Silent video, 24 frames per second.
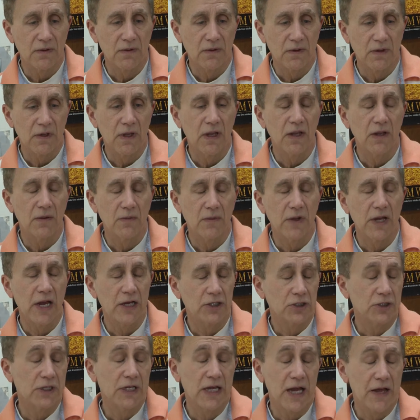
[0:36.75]
and we
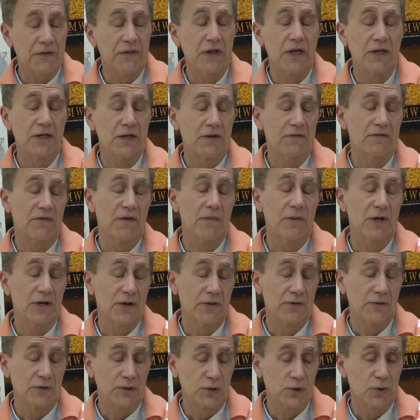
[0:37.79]
actually got the idea from
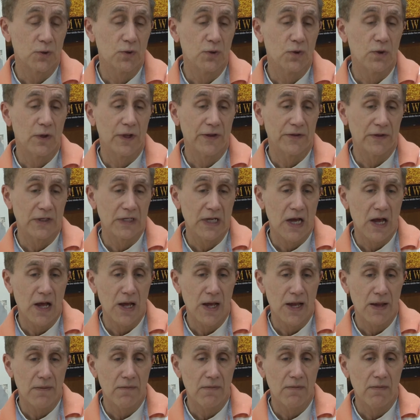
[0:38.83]
another school at the
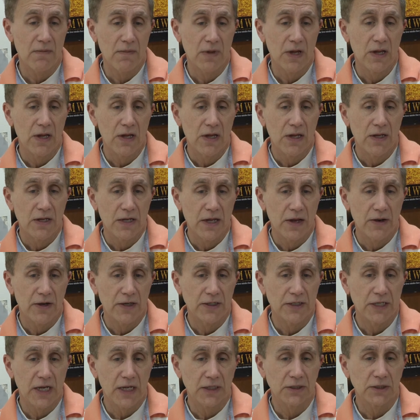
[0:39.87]
time down
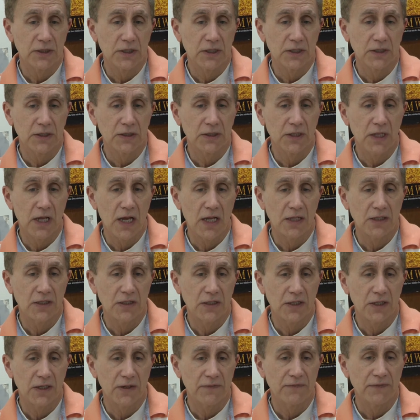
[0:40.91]
in Texas,
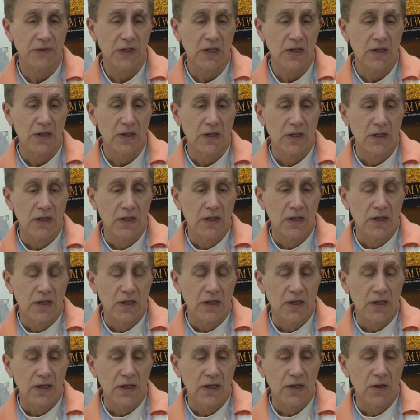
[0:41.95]
that
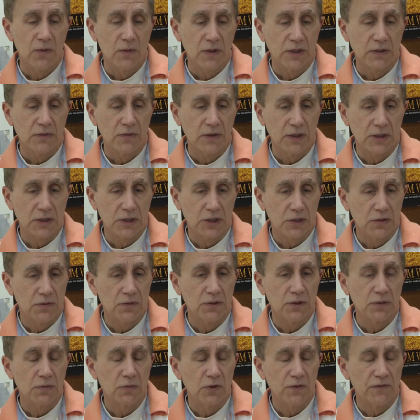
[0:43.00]
when
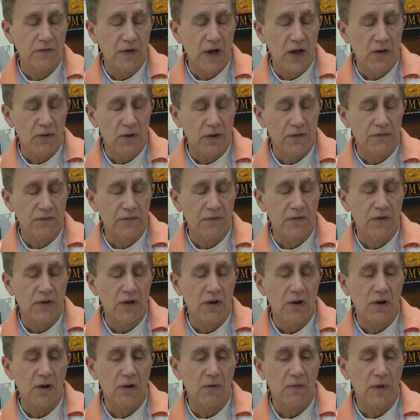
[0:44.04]
students move out of
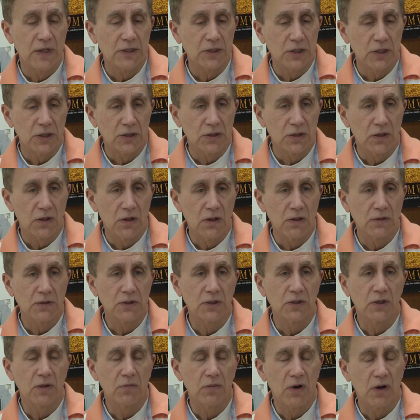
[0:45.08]
their residence halls,
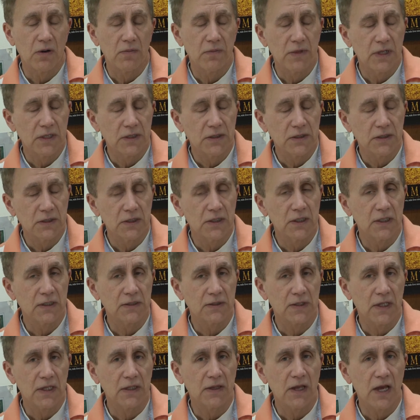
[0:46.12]
their apartments and
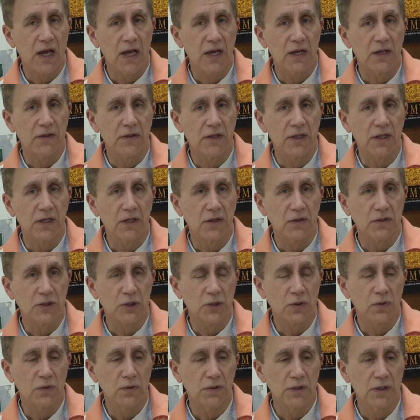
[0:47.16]
things like that at the end of the
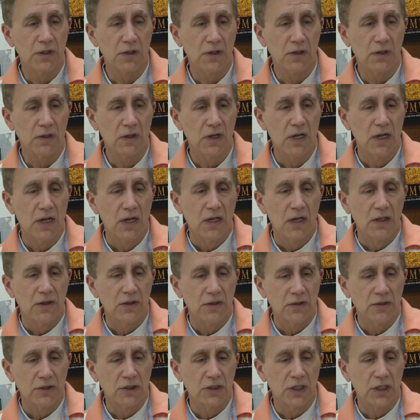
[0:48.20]
school year,
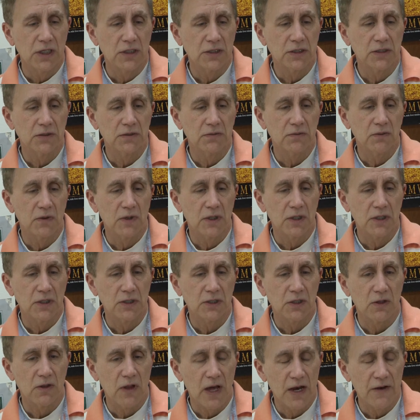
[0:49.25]
there just
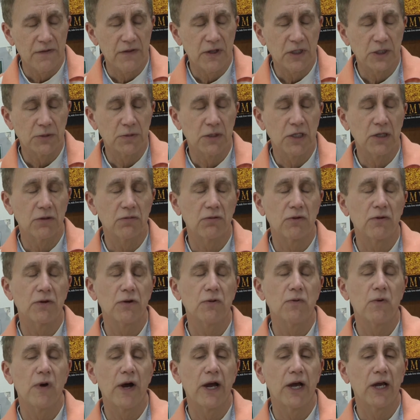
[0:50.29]
was a lot of things being thrown
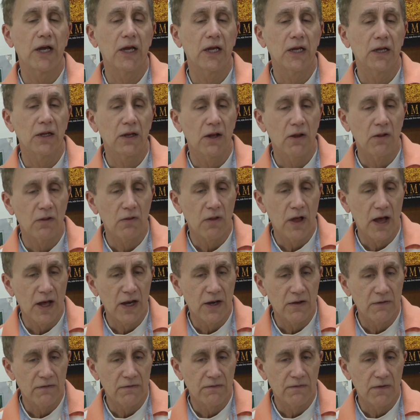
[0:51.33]
away, a
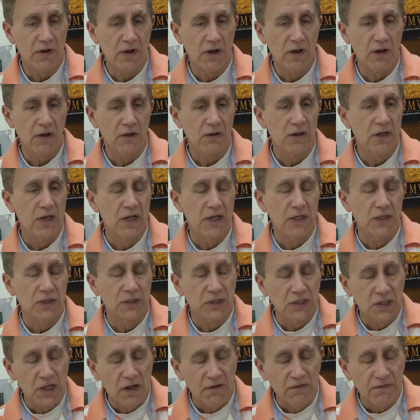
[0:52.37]
lot of
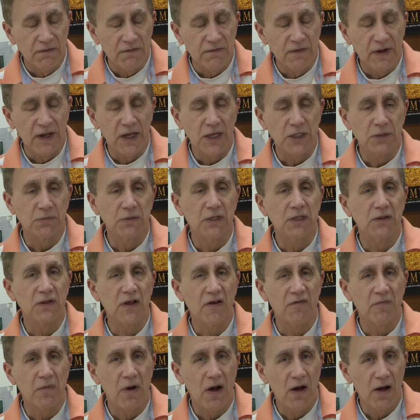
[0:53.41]
stuff, I guess, being
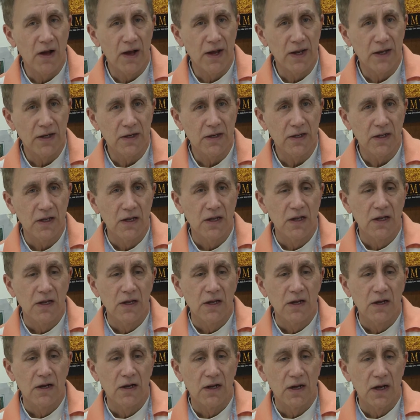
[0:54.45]
left behind.
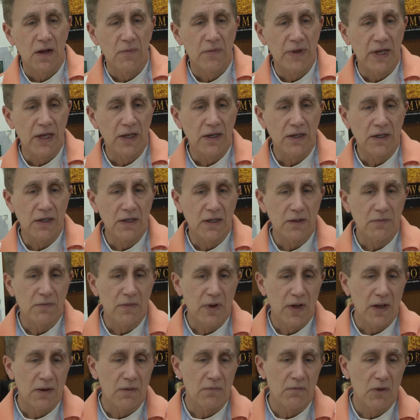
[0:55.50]
Abandoned,
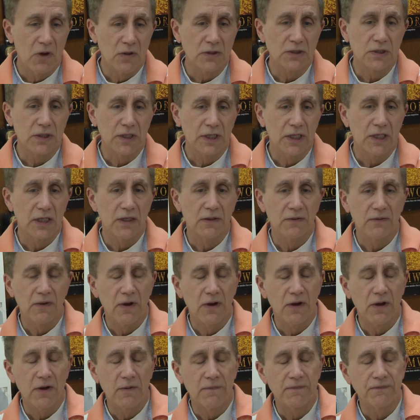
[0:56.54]
but mostly
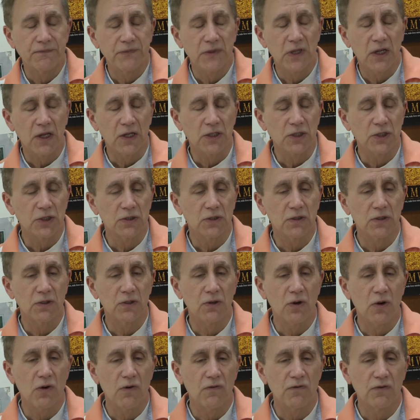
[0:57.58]
the
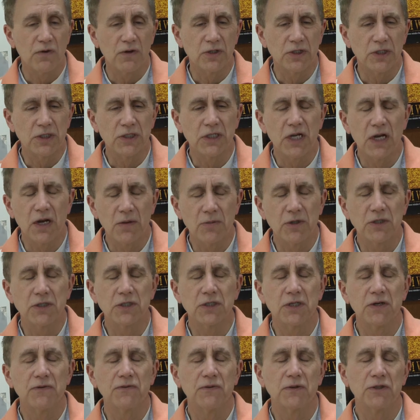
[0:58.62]
concern over just how much
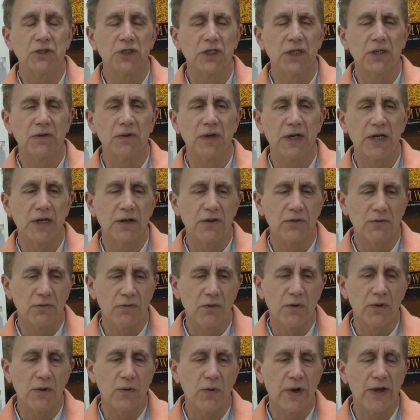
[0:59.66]
stuff was generated and
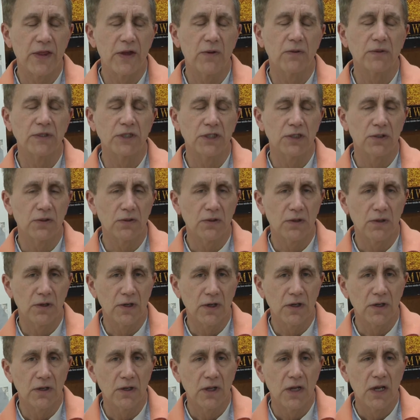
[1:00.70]
thrown away that was still
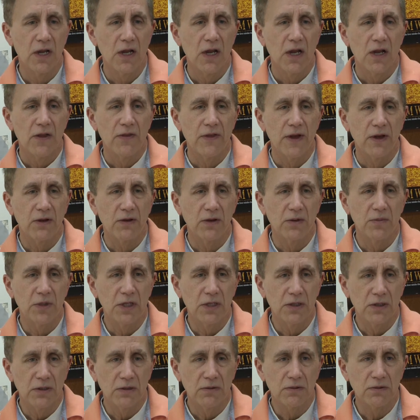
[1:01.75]
good, that could be
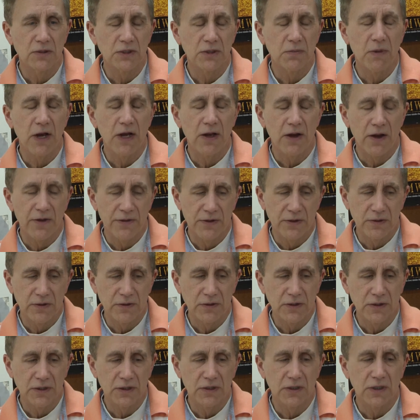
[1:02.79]
used by
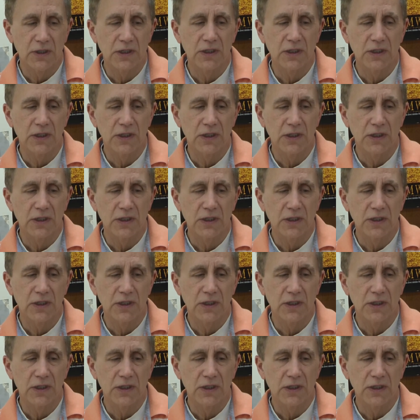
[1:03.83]
others